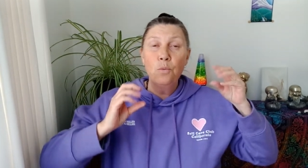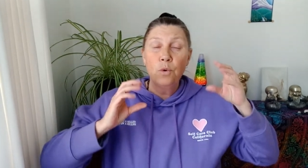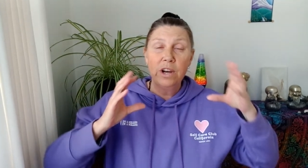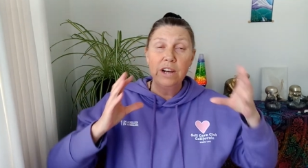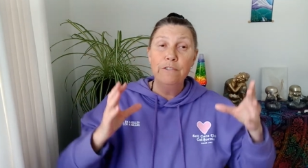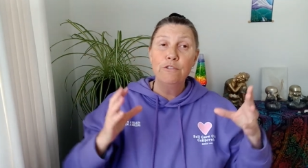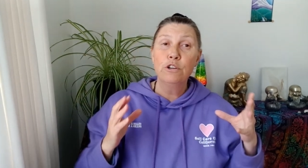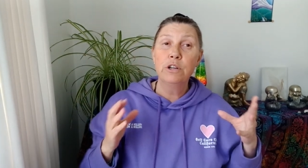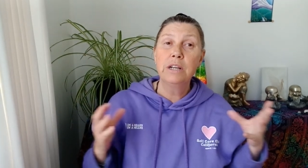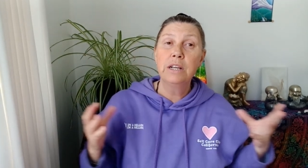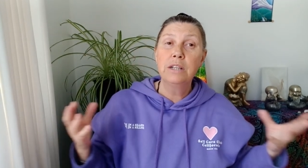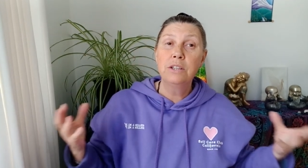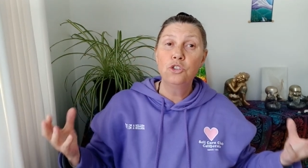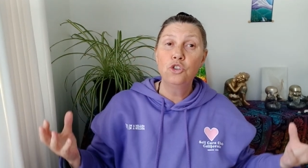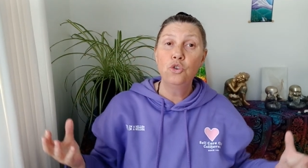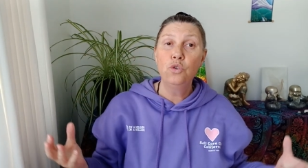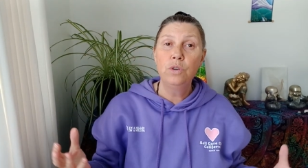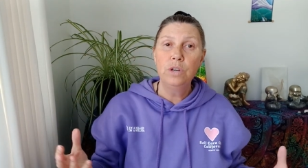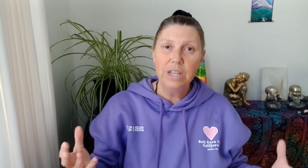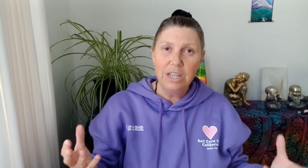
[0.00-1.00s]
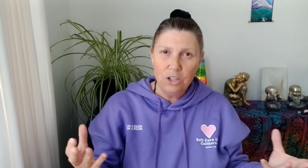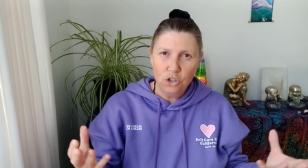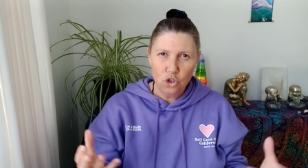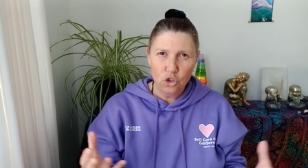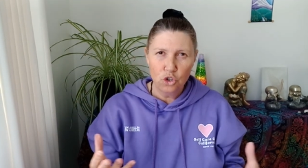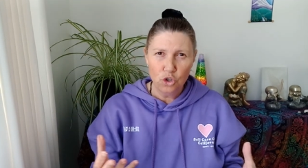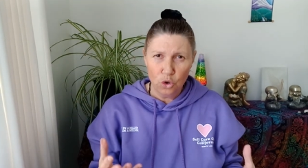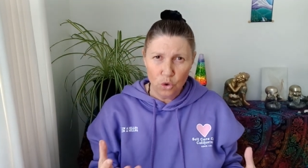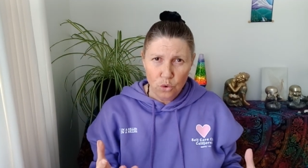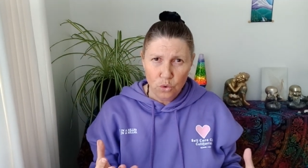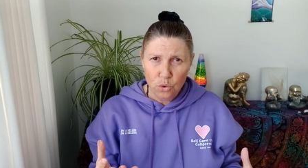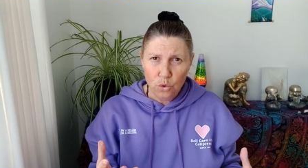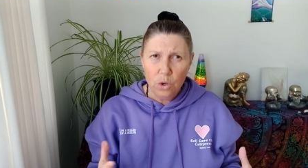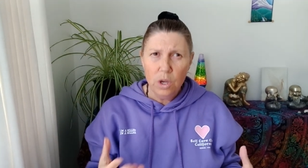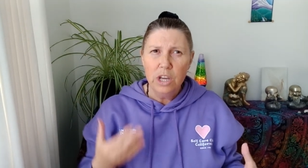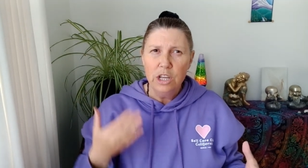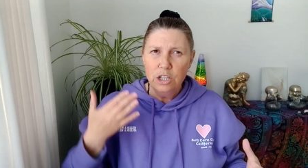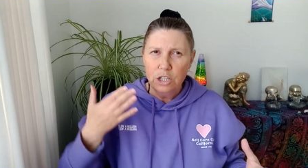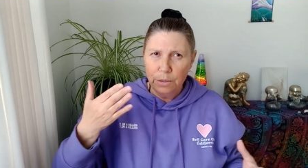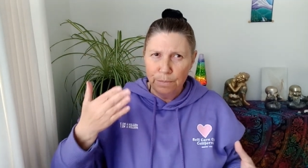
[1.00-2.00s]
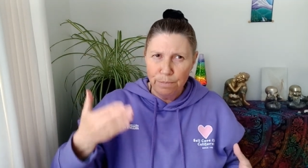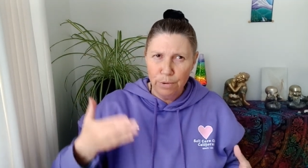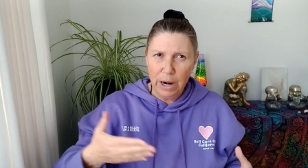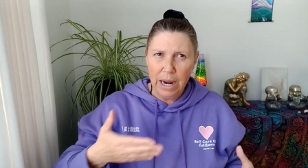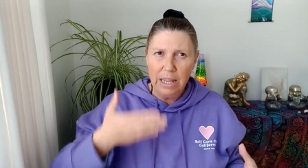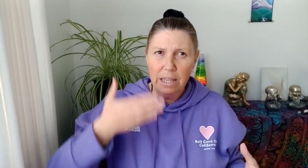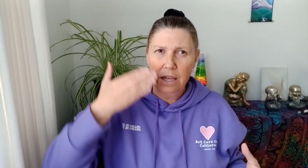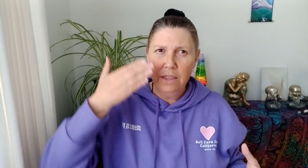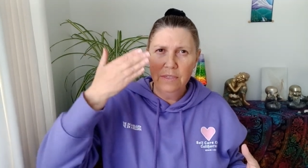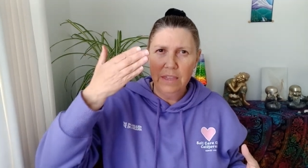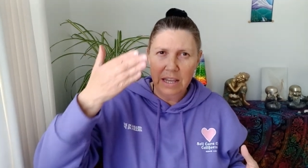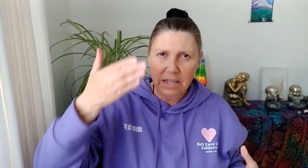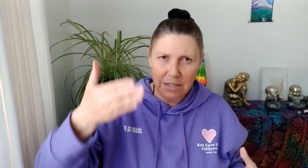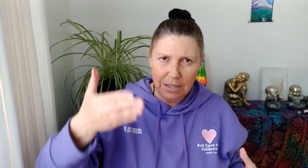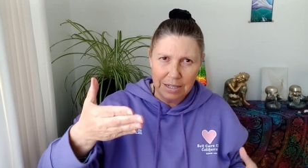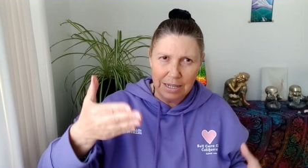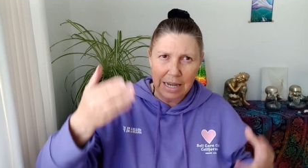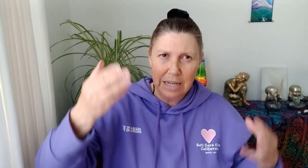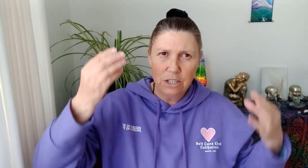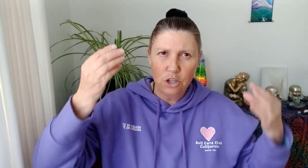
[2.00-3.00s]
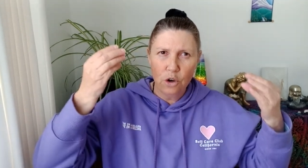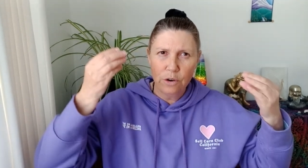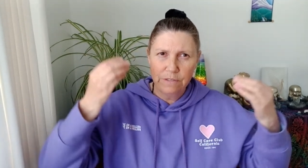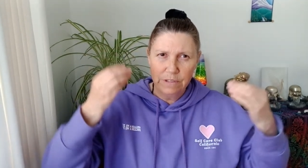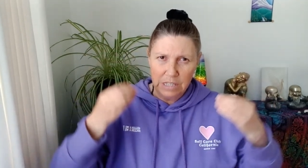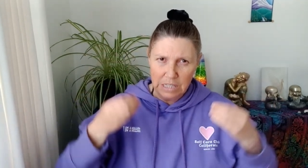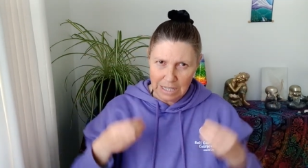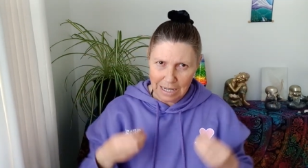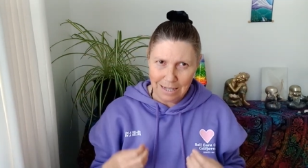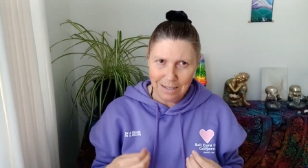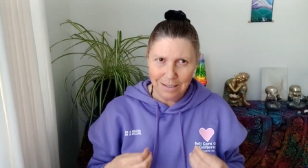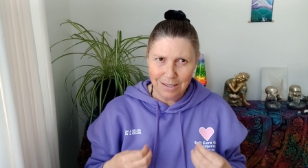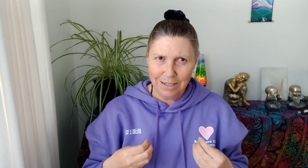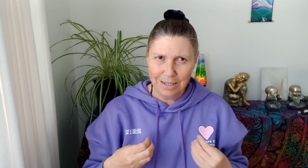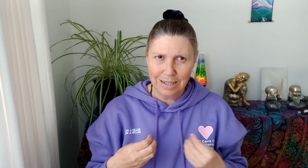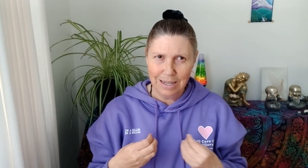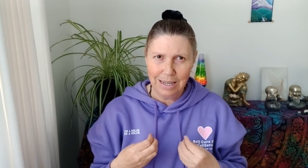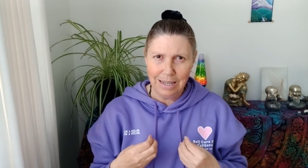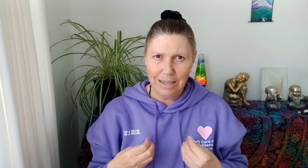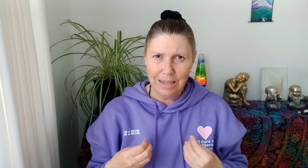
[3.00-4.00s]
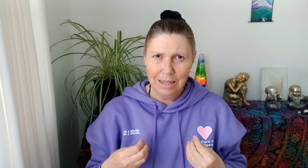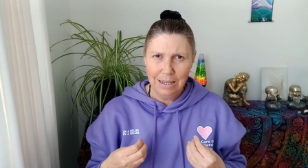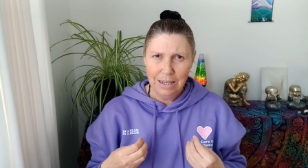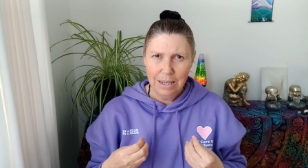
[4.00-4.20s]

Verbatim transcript: whatever it is you need to do to break that state of intensity